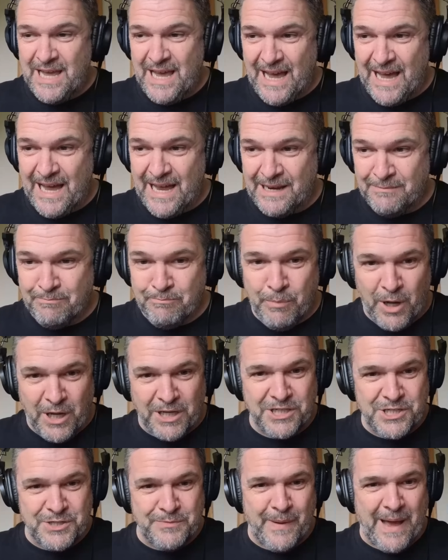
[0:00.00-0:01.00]
and
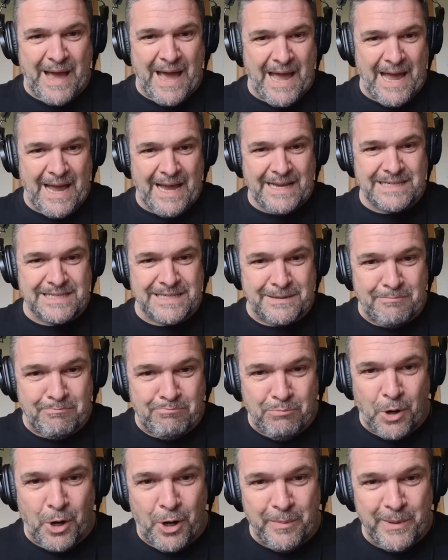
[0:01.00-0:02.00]
punch bags and
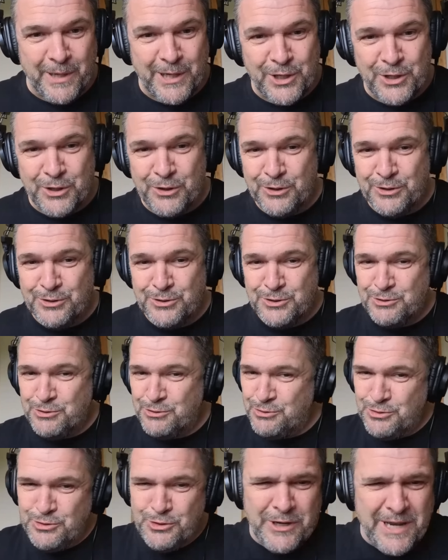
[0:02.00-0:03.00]
barbecues,
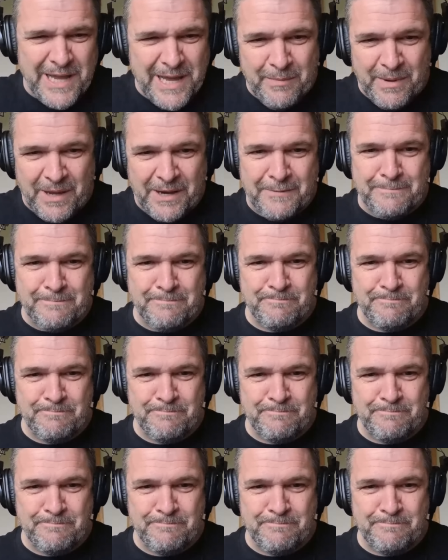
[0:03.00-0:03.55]
you name it.